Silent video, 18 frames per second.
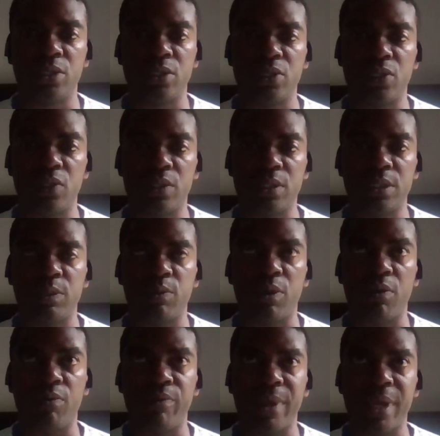towards
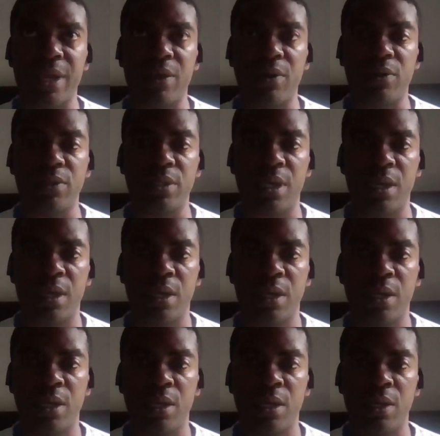around
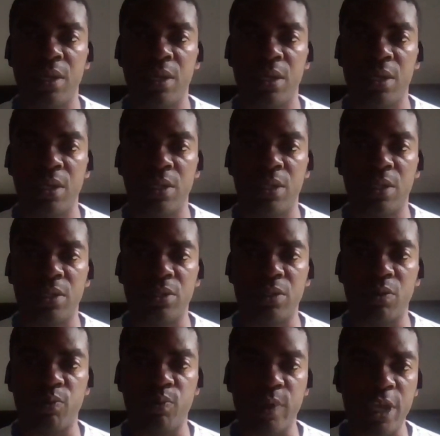
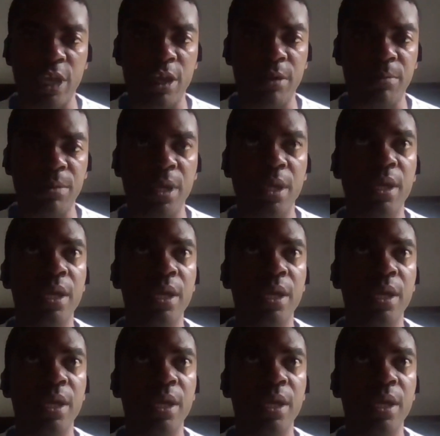the rim.